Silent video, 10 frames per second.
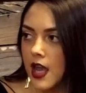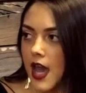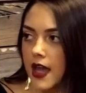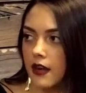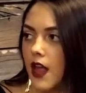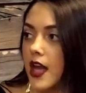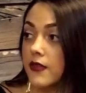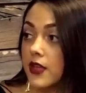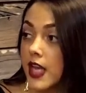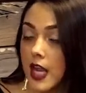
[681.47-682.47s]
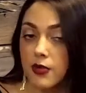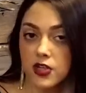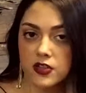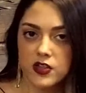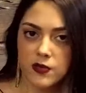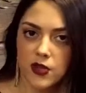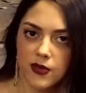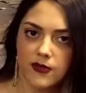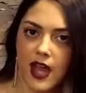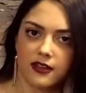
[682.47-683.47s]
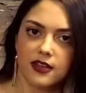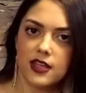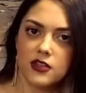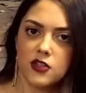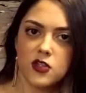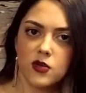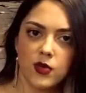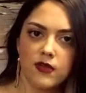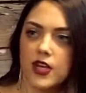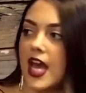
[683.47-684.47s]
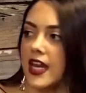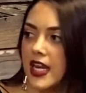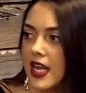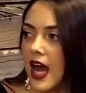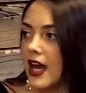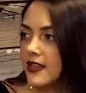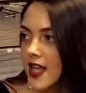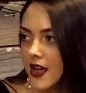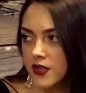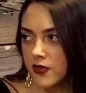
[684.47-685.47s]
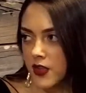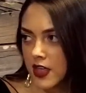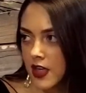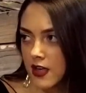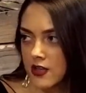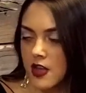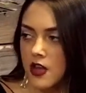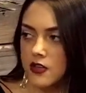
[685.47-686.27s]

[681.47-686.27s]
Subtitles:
And a lot of the neighbors dispute the fact that these two even had any contact over the years.